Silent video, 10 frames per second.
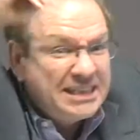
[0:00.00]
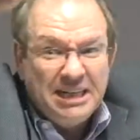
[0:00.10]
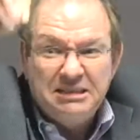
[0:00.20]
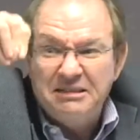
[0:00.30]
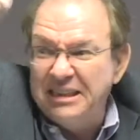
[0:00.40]

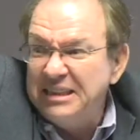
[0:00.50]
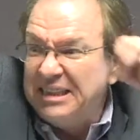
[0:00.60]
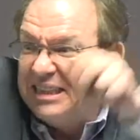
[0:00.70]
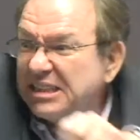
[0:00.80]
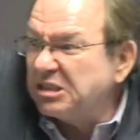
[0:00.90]
Center and
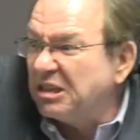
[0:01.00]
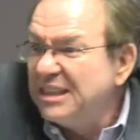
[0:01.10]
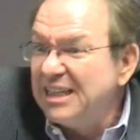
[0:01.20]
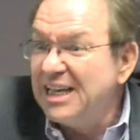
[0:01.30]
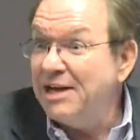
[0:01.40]

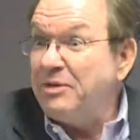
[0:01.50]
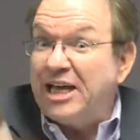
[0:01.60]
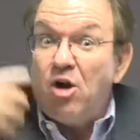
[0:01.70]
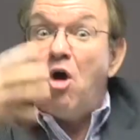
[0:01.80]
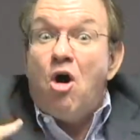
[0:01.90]
and we
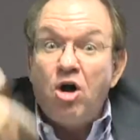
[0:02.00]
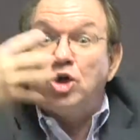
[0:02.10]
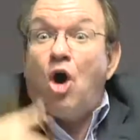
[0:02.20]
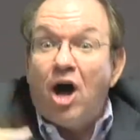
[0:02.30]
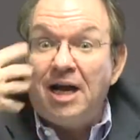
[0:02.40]
get all
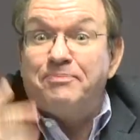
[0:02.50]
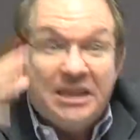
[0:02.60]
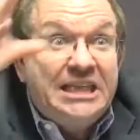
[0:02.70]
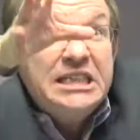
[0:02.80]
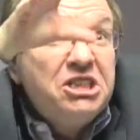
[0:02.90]
caught up
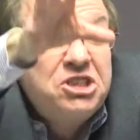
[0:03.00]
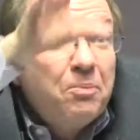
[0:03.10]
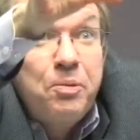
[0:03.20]
that this is the